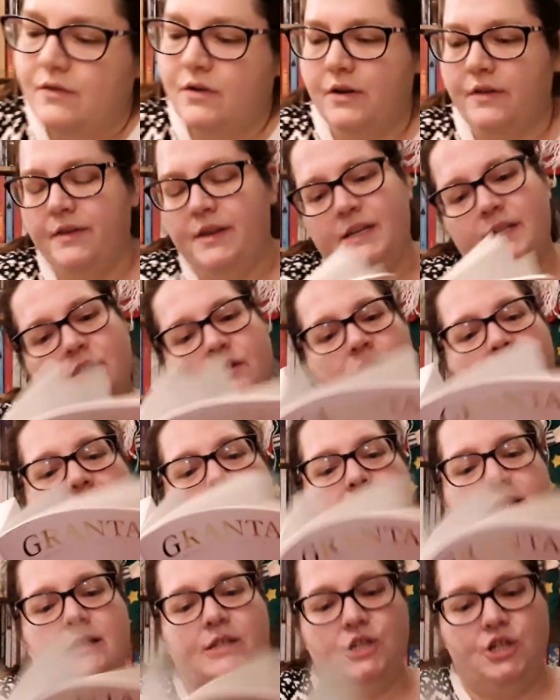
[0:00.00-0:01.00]
got this
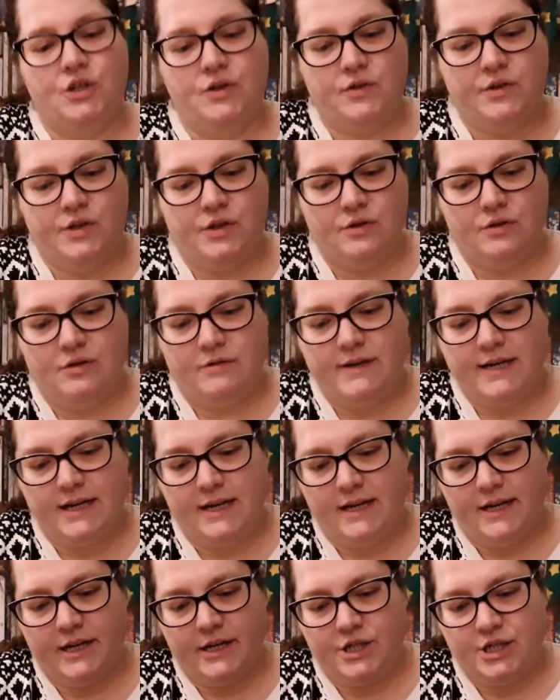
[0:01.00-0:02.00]
Granta short story
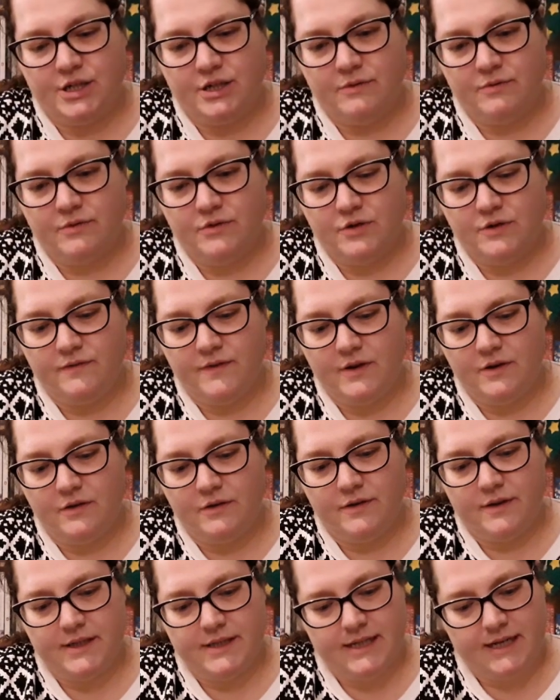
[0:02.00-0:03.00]
collection. I wonder if the
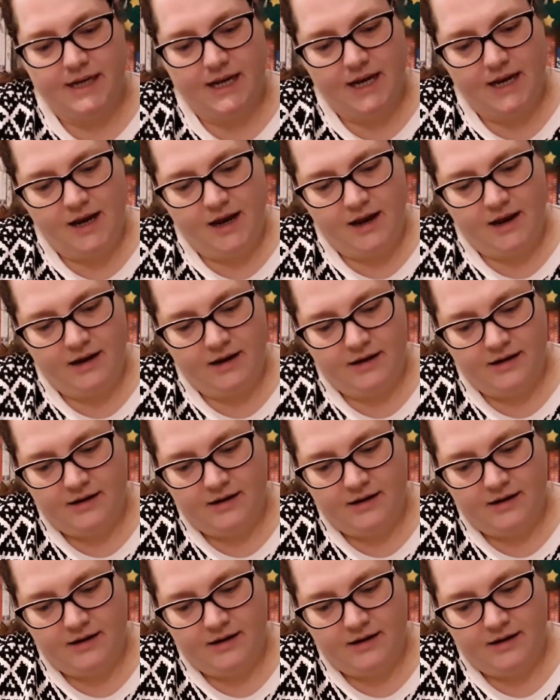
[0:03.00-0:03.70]
author's in here.